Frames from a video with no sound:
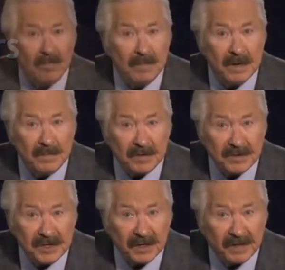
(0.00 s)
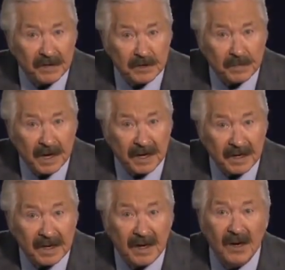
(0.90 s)
members of his
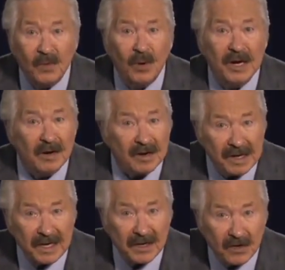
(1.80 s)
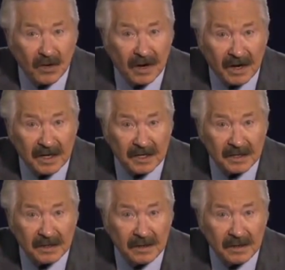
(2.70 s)
body. We are in Christ.